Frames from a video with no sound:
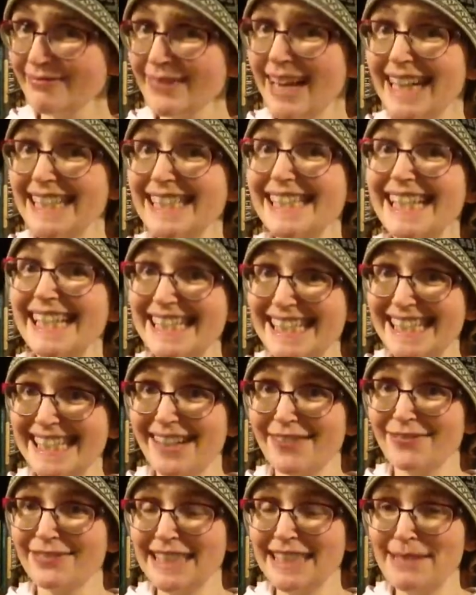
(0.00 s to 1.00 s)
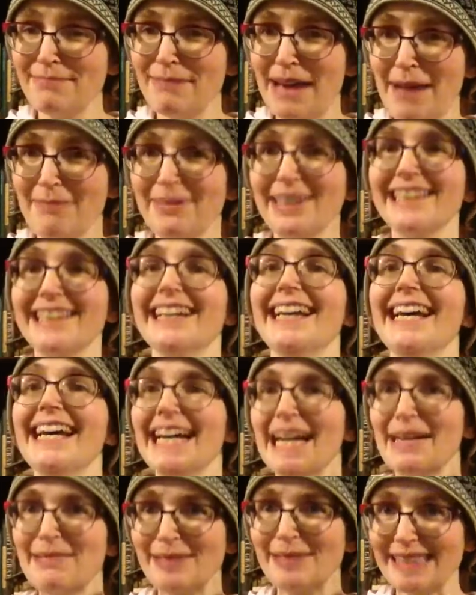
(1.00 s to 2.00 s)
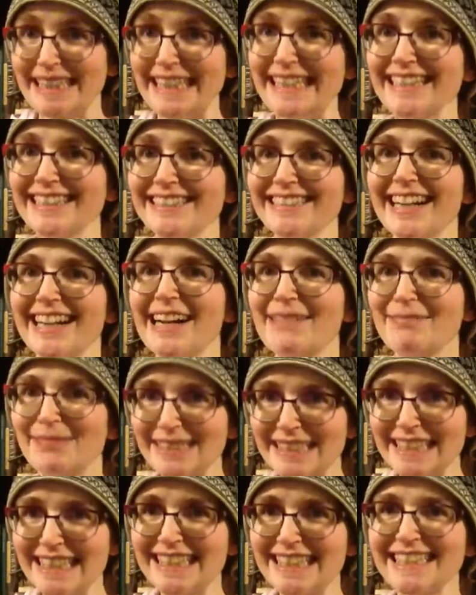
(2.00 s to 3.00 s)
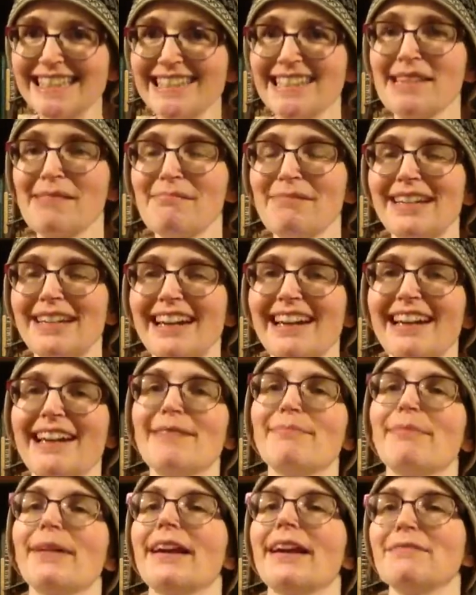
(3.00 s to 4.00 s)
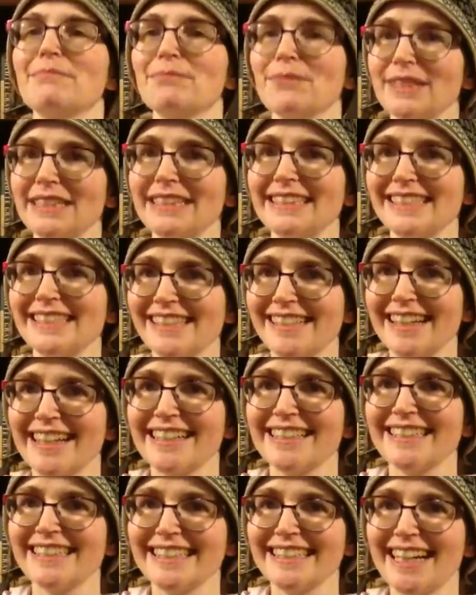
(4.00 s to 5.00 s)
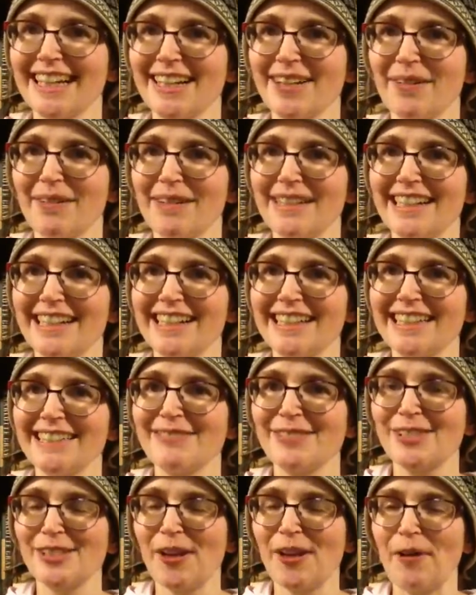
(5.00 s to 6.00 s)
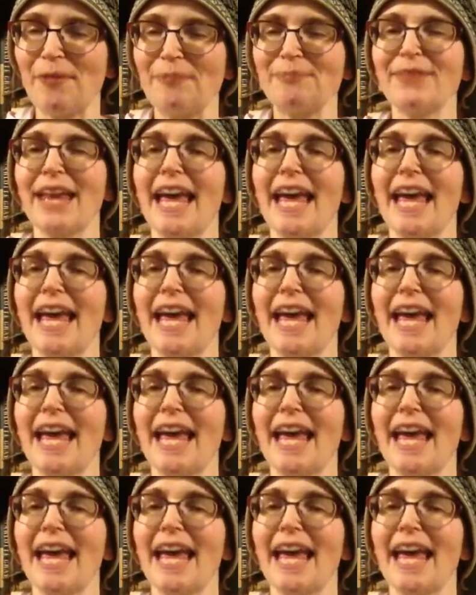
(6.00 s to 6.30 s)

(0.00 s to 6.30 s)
it's definitely Mammoth. I'm a little intimidated, but I'm really excited to get going on it. So